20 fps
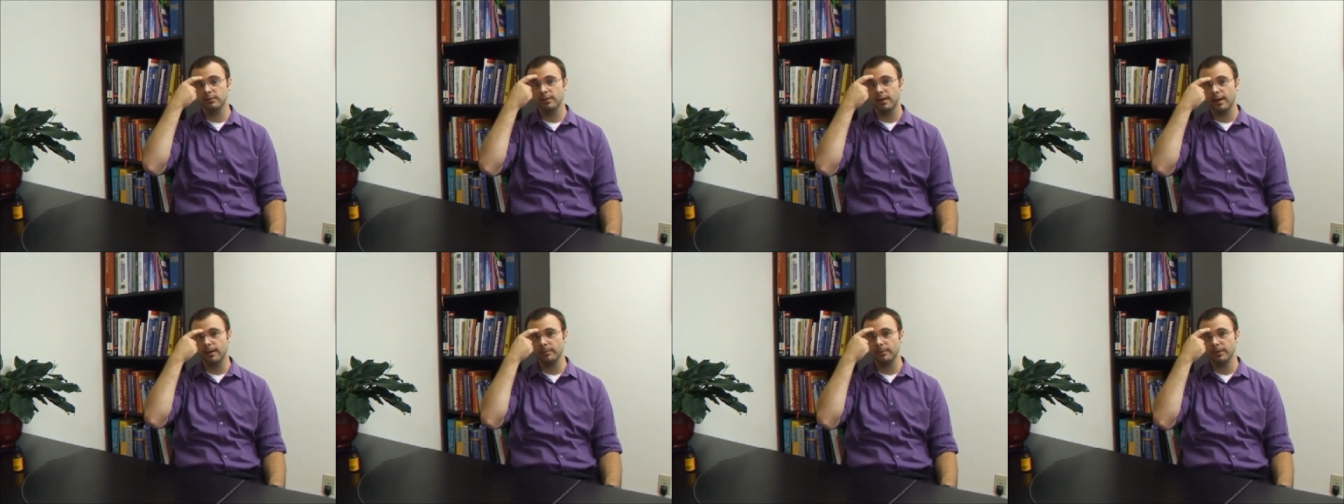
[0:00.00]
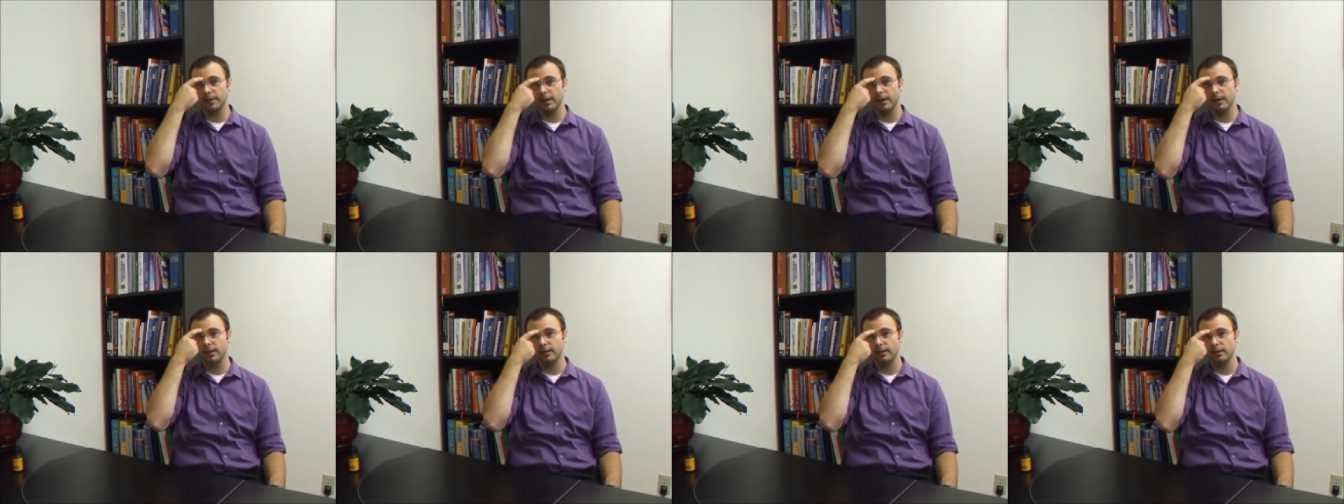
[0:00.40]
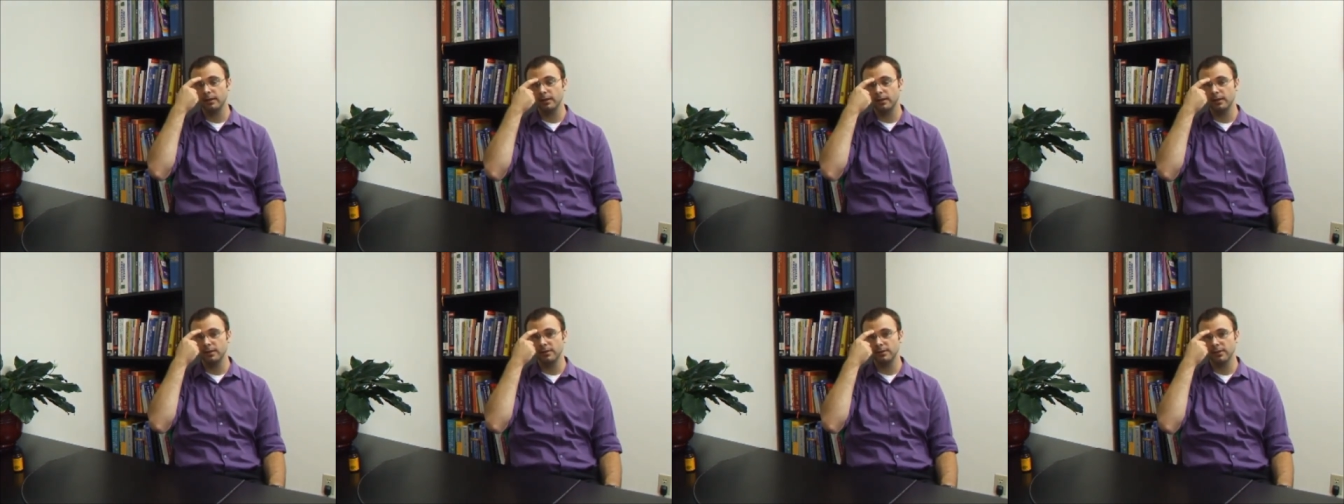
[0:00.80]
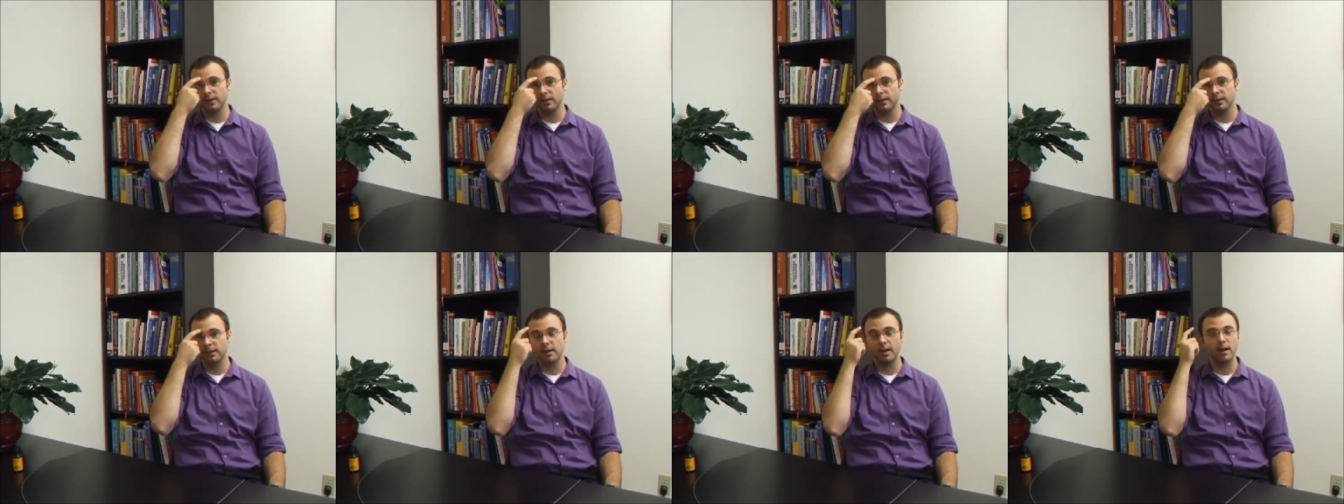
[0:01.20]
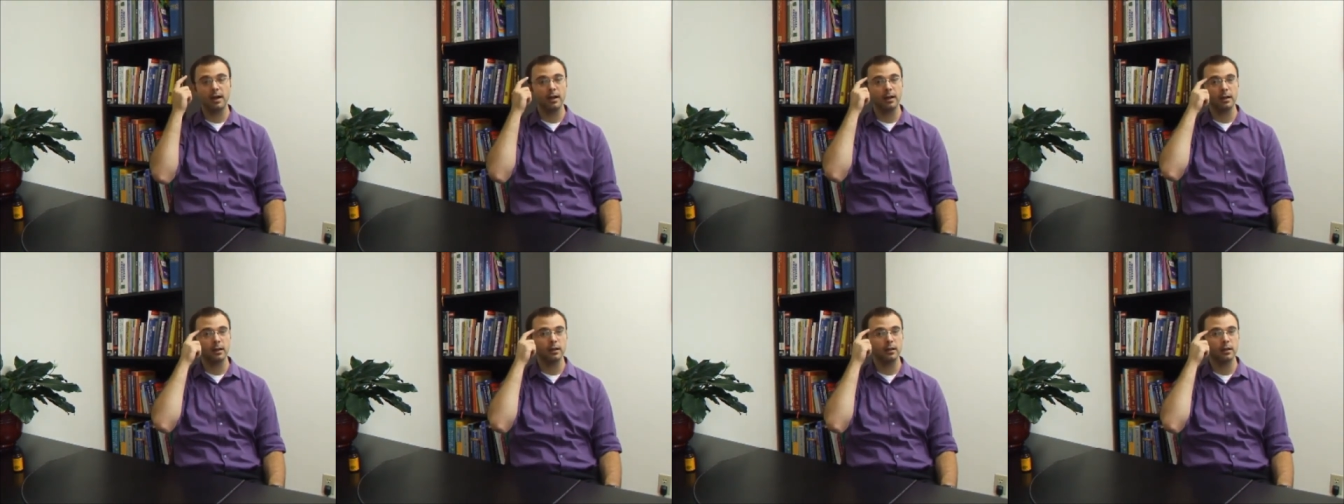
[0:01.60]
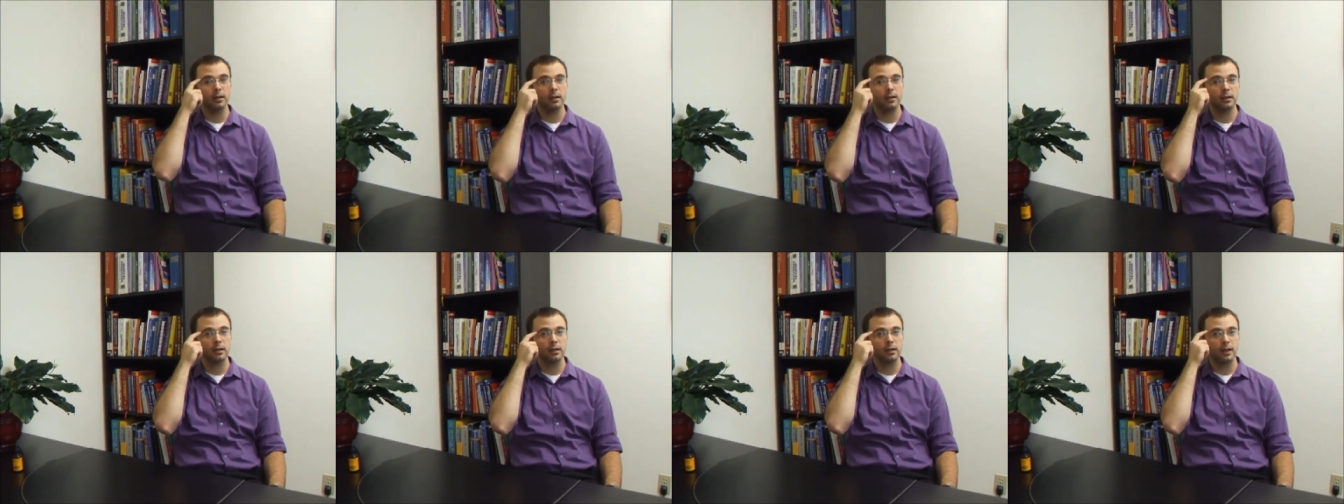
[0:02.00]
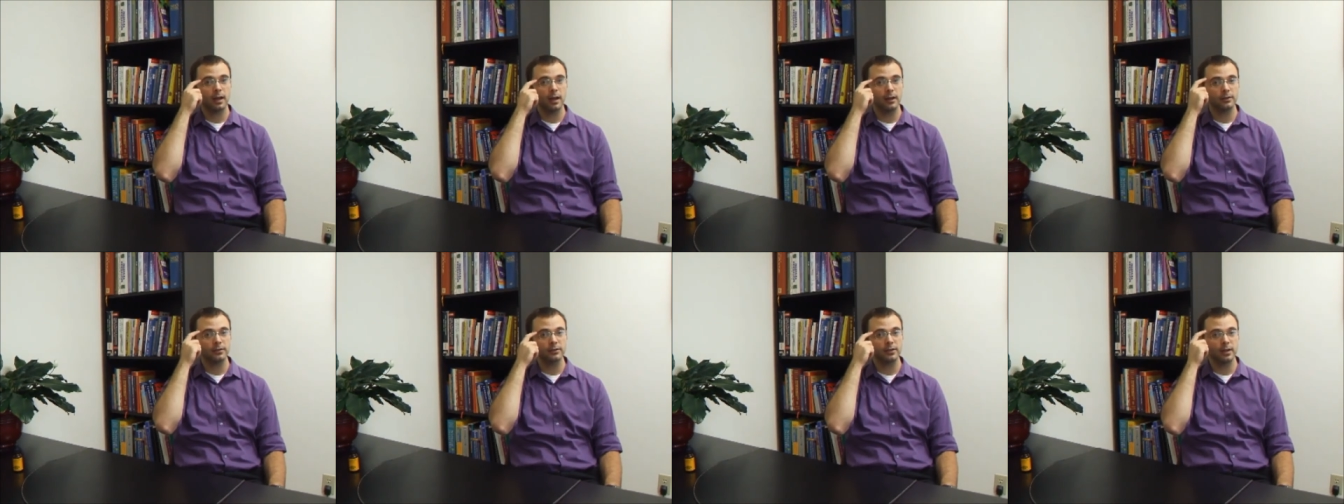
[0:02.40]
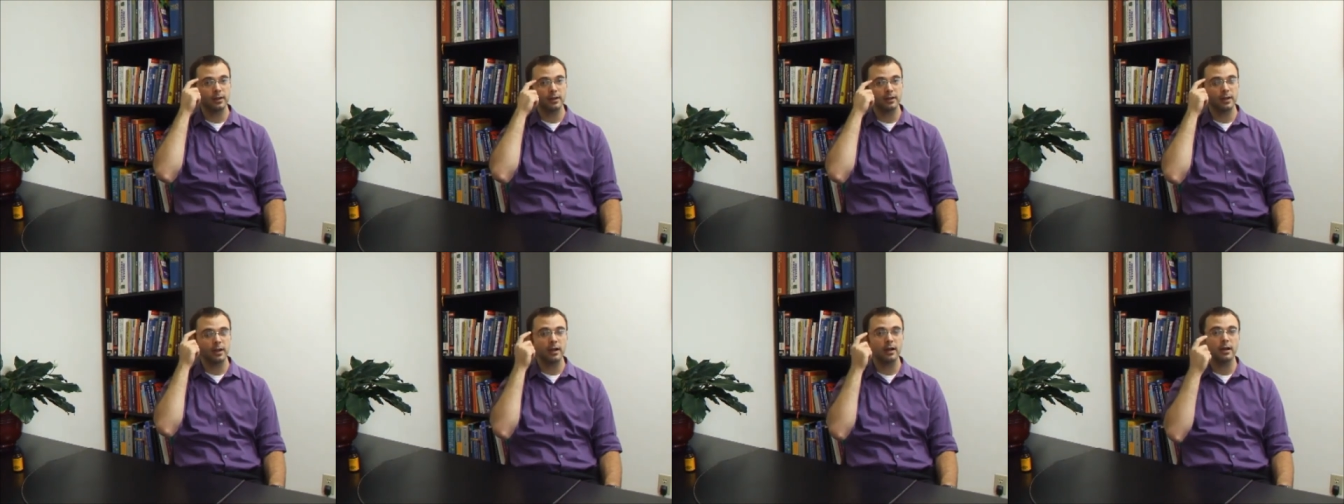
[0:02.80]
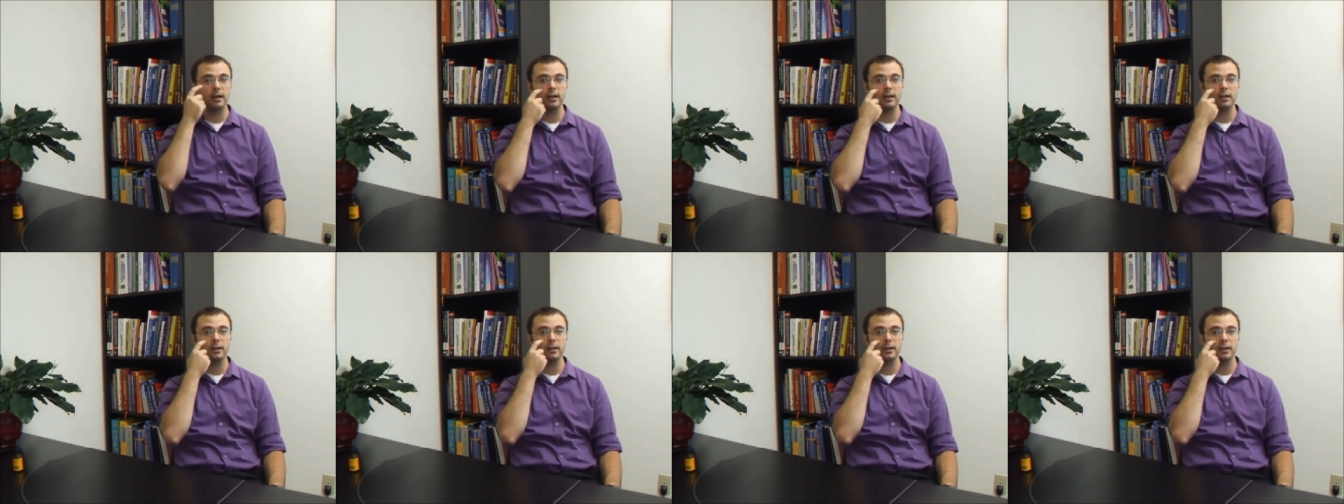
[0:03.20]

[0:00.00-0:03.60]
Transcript: Top of the head, inside of the eye, outside of the eye.